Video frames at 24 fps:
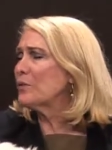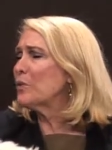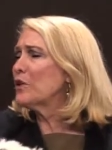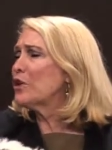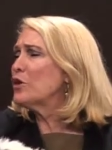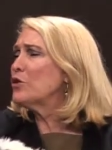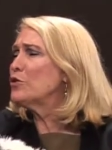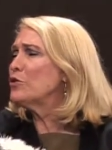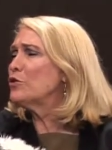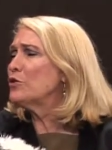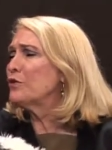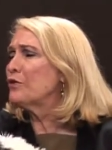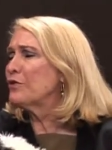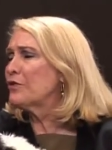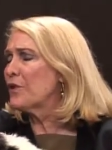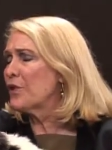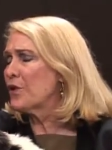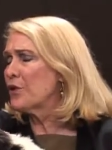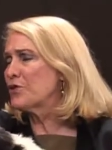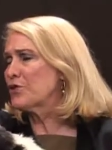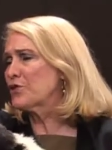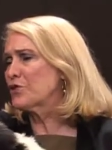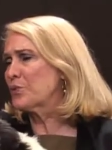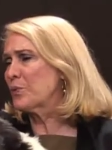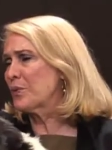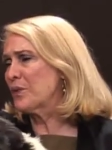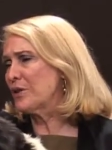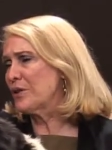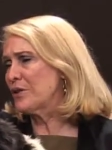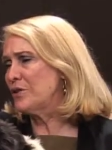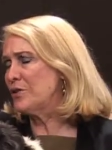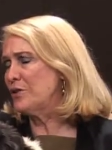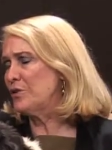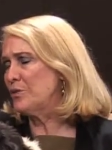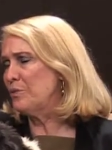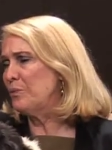What do you do first with a
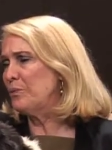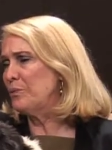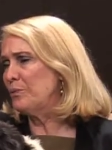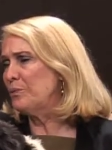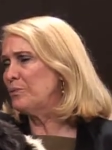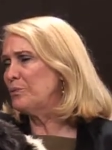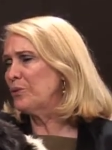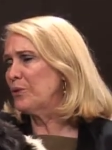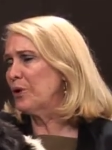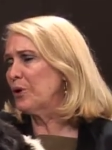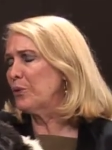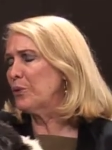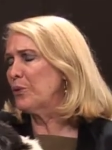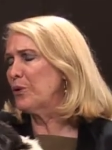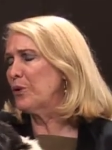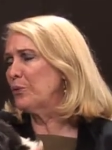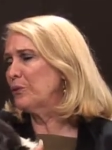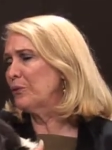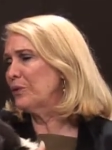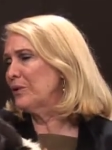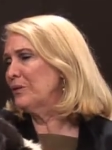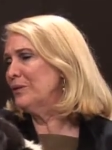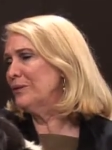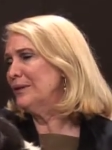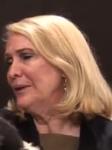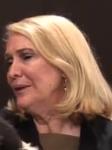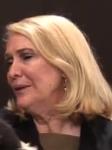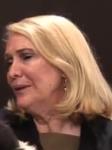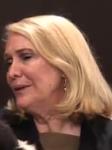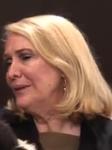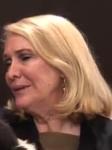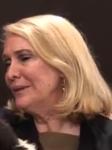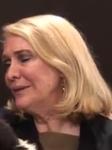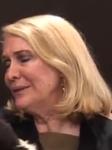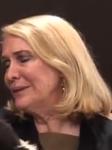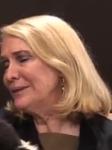new recruit?
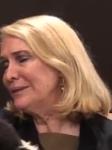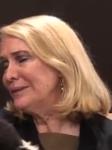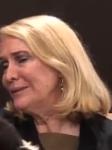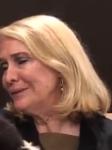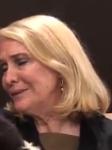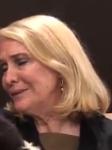Well, first